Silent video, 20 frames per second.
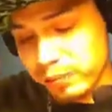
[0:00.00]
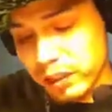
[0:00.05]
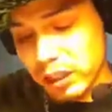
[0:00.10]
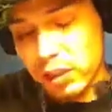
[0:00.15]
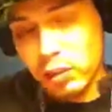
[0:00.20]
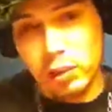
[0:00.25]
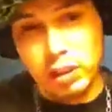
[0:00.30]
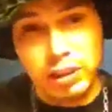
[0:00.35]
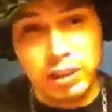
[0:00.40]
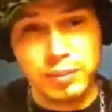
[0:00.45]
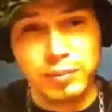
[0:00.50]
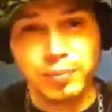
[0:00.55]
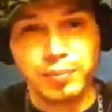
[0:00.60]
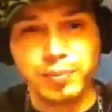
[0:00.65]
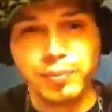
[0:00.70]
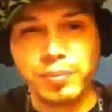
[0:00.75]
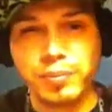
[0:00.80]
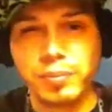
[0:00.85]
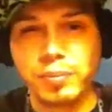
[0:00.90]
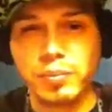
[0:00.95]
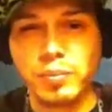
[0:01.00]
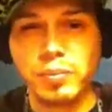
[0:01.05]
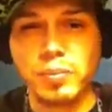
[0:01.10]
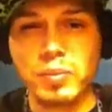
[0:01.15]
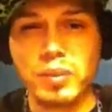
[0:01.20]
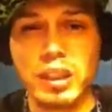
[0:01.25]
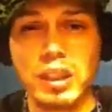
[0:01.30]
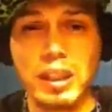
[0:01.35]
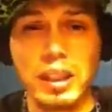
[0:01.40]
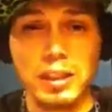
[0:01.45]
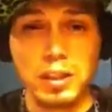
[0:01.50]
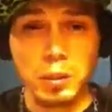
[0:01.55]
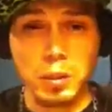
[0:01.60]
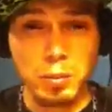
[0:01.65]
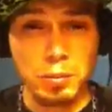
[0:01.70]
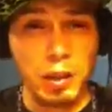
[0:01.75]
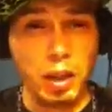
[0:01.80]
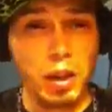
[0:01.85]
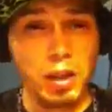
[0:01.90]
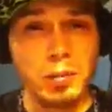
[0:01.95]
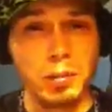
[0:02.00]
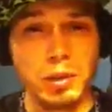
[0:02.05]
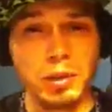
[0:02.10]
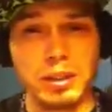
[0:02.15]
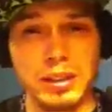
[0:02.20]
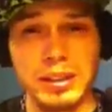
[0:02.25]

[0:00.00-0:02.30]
Anyways, that's what I'm talking about.